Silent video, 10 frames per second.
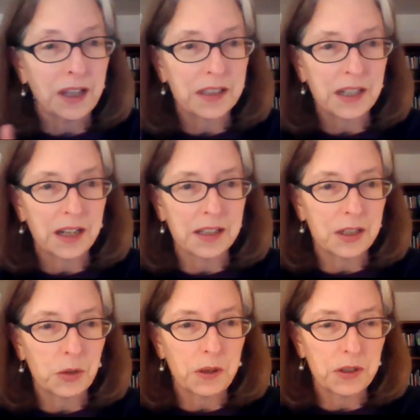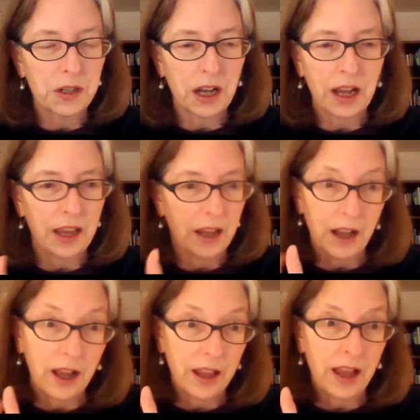That's not a situation I
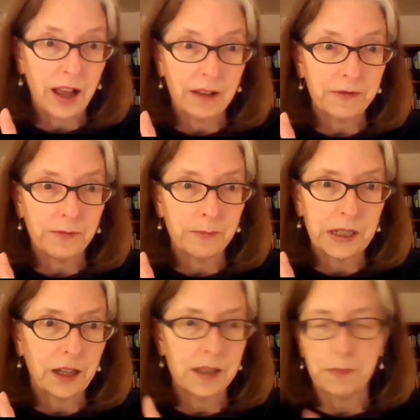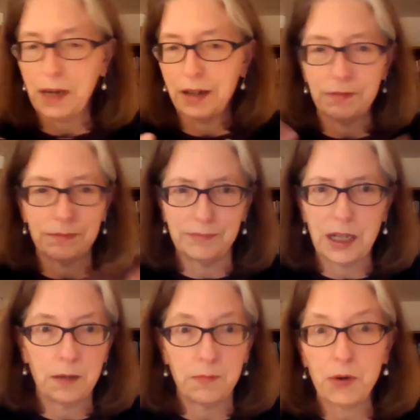have because my
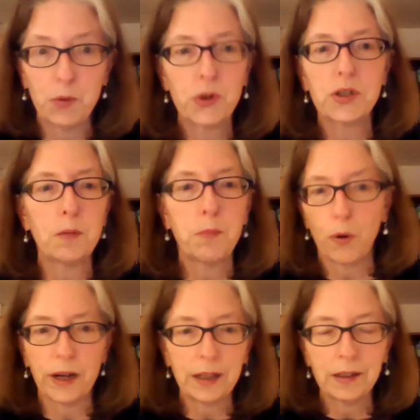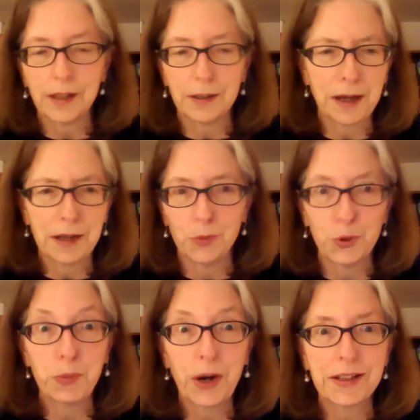reports are boring. They're on
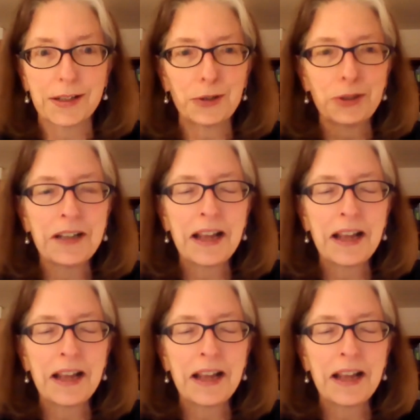word processor.